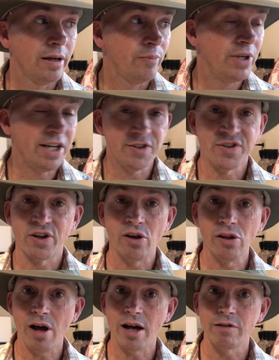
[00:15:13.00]
because there are
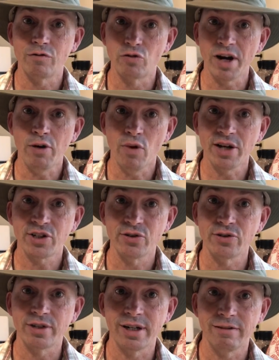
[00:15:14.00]
a lot of great
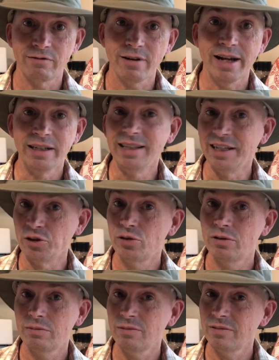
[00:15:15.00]
westerns that I've read that
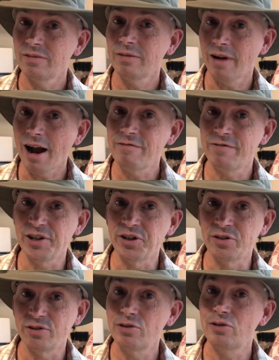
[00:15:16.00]
I
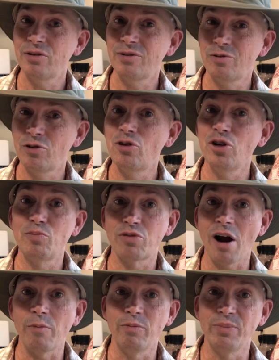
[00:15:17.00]
figured could
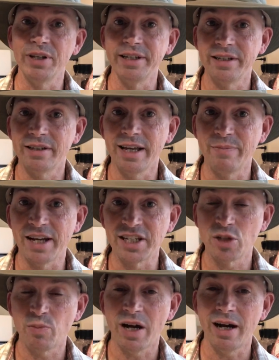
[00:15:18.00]
probably claim
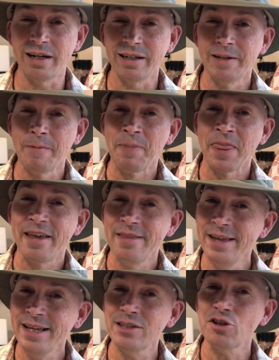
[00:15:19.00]
that spot.
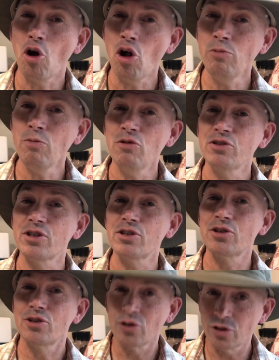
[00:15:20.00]
This almost
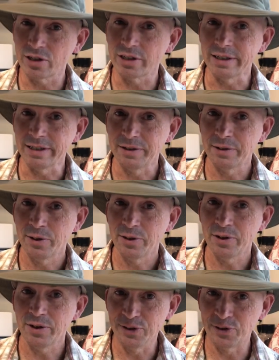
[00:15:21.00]
certainly
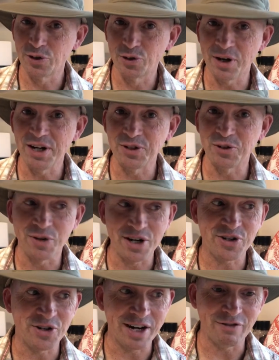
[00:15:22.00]
is the greatest
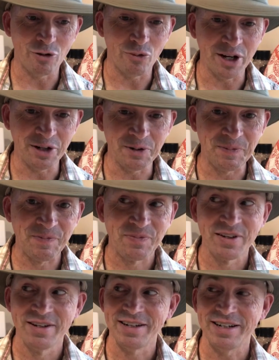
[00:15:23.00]
western ever written.
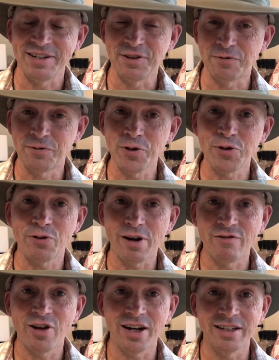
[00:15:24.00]
Uh, the further
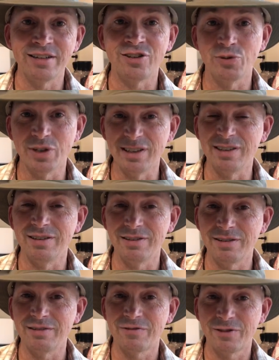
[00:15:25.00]
I've gotten into it,
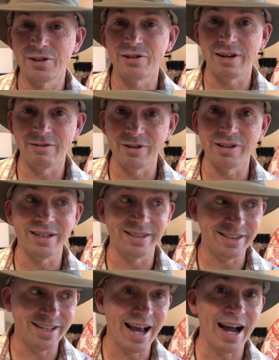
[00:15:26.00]
the further I've
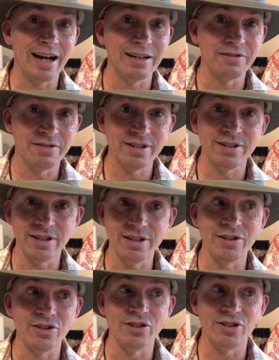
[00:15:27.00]
realized, yeah, this
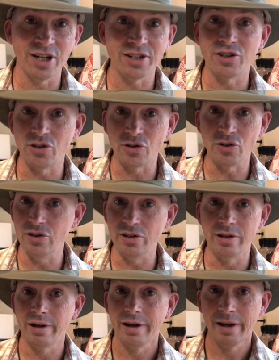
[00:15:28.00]
is just as good